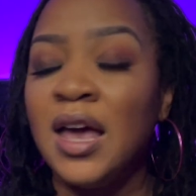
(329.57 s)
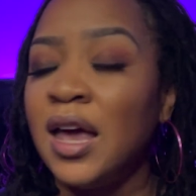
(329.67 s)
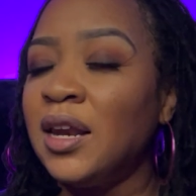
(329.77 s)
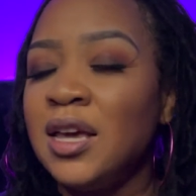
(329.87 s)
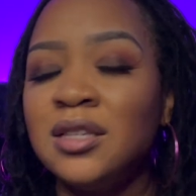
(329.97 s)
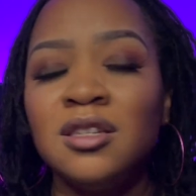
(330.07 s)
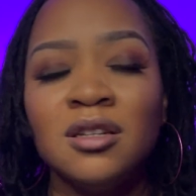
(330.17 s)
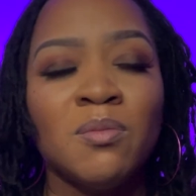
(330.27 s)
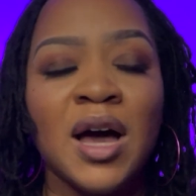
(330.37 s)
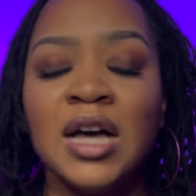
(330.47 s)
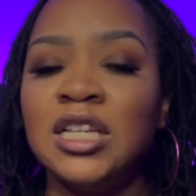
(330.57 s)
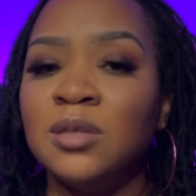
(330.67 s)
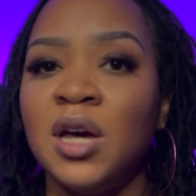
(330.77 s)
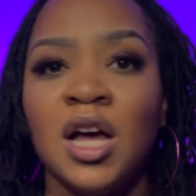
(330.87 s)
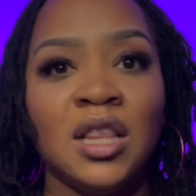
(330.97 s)
And it took my
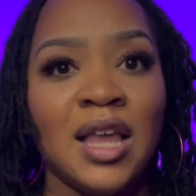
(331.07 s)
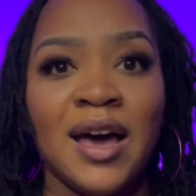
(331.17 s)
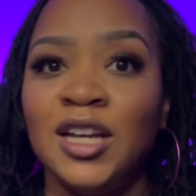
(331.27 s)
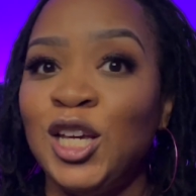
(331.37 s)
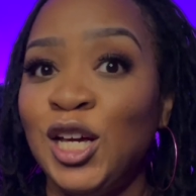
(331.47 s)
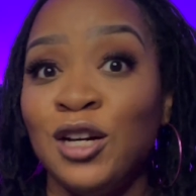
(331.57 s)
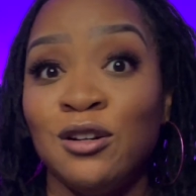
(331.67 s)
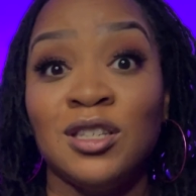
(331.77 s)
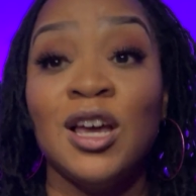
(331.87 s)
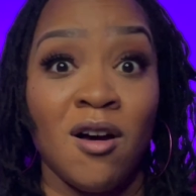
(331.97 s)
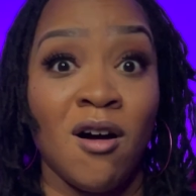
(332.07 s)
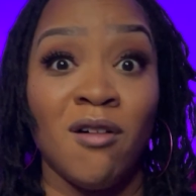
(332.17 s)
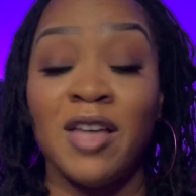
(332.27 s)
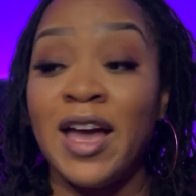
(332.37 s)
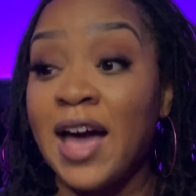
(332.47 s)
husband a lot of years,
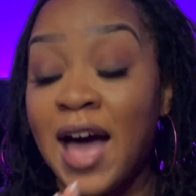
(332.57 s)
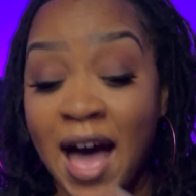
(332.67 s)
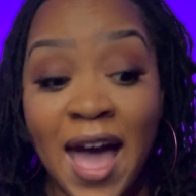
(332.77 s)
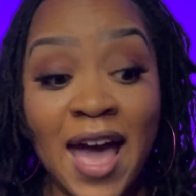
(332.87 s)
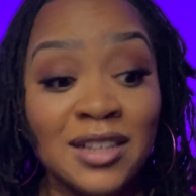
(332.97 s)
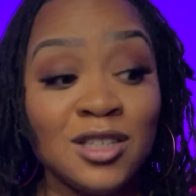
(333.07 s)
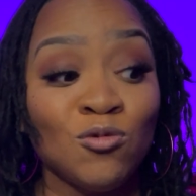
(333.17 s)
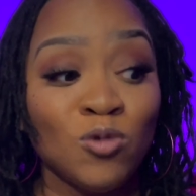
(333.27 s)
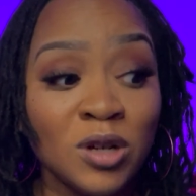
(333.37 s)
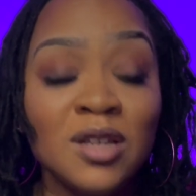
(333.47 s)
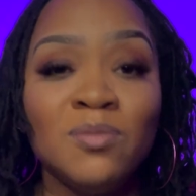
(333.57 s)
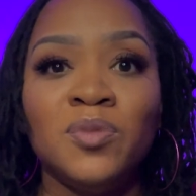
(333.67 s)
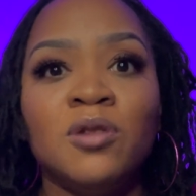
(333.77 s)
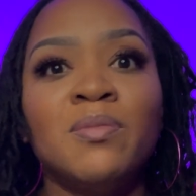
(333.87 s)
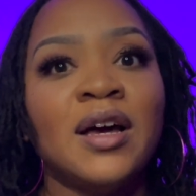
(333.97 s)
y'all. Like, I had to really
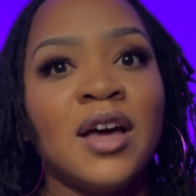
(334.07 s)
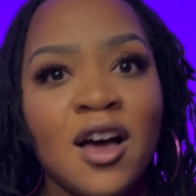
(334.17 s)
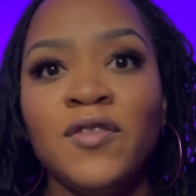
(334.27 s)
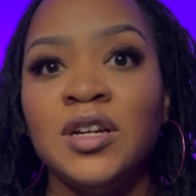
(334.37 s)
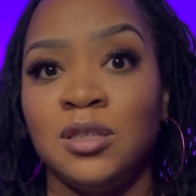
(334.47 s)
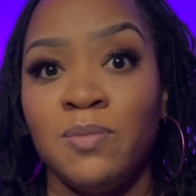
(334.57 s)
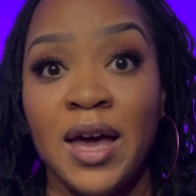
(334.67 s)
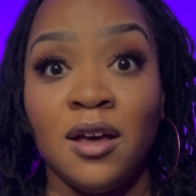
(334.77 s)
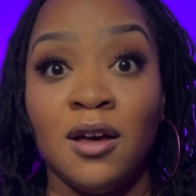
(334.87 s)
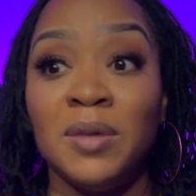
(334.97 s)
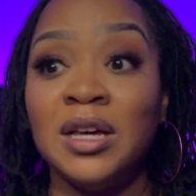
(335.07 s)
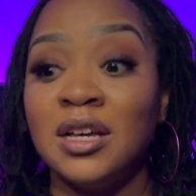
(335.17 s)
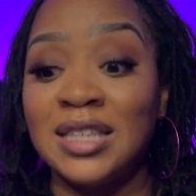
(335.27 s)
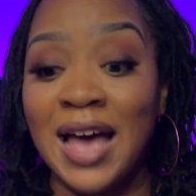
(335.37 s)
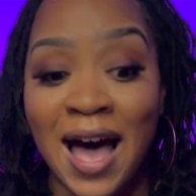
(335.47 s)
build my confidence back up
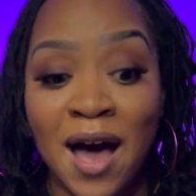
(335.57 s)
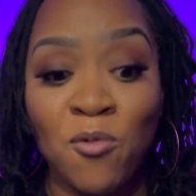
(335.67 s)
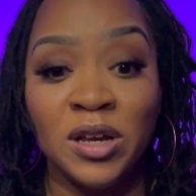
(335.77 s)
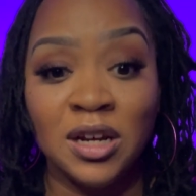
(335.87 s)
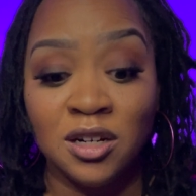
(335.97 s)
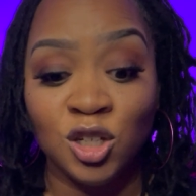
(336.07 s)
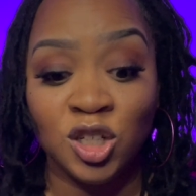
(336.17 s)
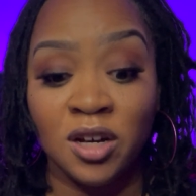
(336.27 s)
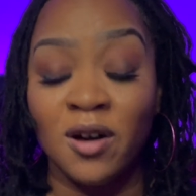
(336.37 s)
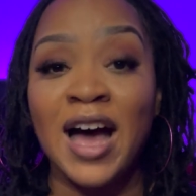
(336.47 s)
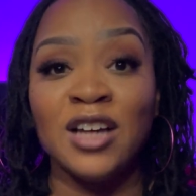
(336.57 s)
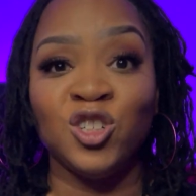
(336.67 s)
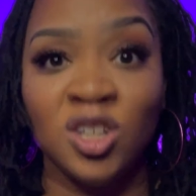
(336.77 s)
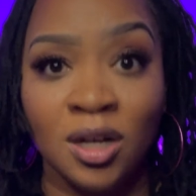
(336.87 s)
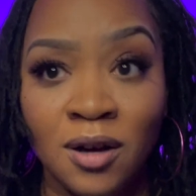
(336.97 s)
because I went in a shell. I
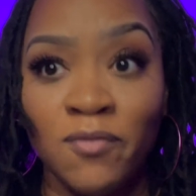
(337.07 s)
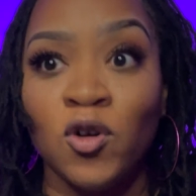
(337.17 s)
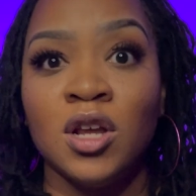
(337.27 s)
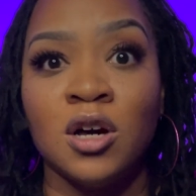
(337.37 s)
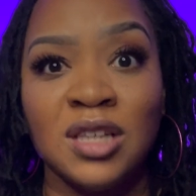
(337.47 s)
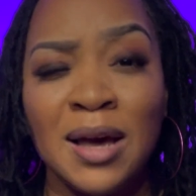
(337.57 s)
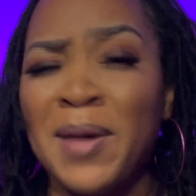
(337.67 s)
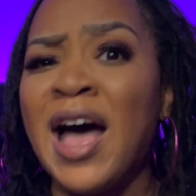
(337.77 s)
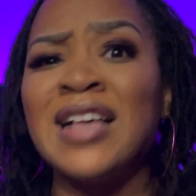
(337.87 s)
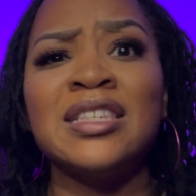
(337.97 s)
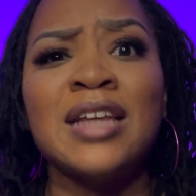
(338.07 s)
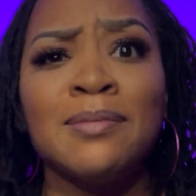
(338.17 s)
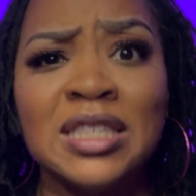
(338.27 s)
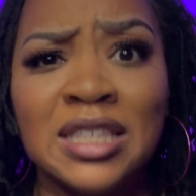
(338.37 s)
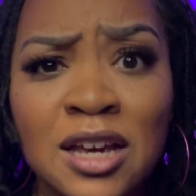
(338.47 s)
shut up for a long time. I,
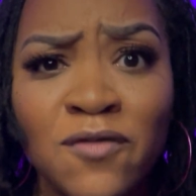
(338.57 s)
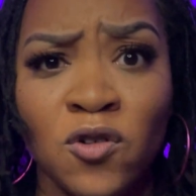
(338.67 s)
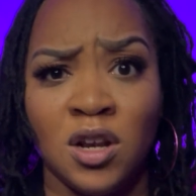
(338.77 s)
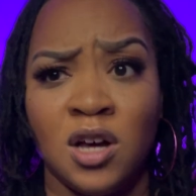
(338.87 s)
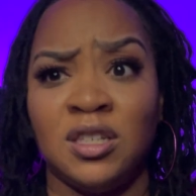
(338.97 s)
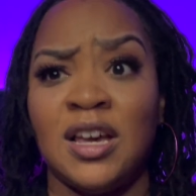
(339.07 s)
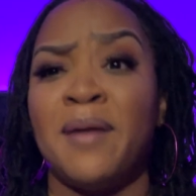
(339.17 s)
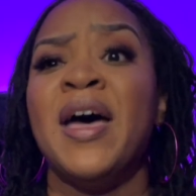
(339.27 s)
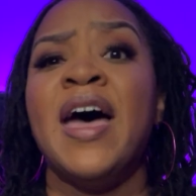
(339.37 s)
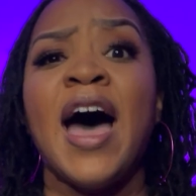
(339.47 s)
stopped singing for a long time.